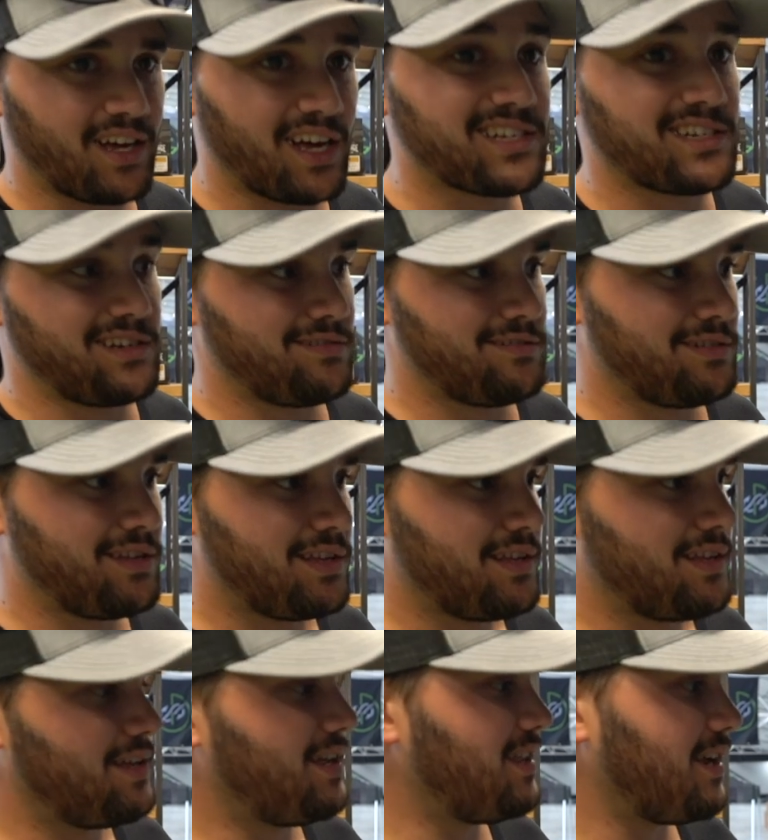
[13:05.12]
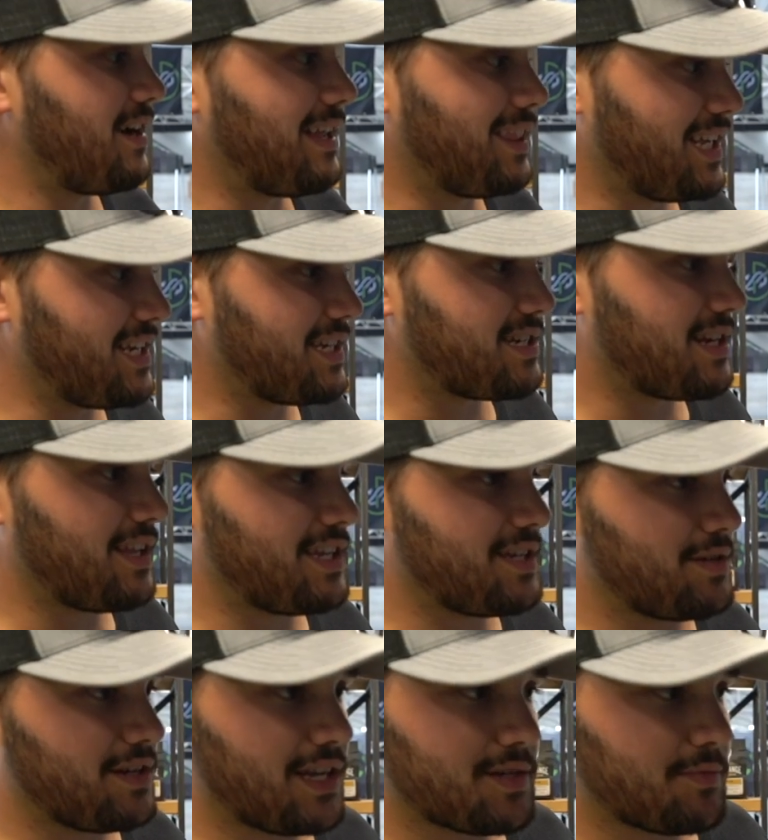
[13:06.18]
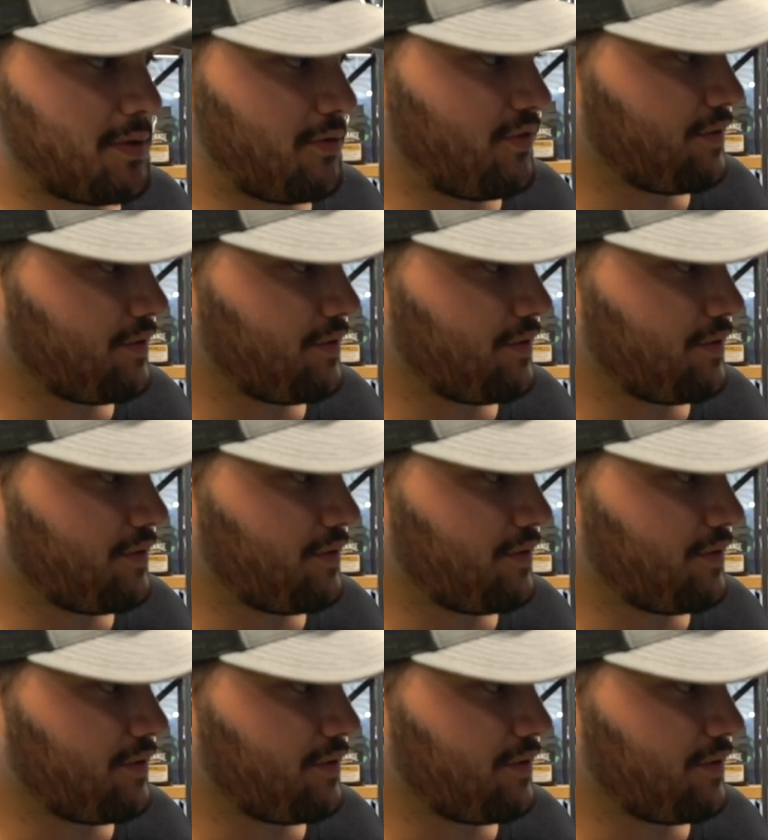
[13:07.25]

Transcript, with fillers: 12 in there, at least a dozen, maybe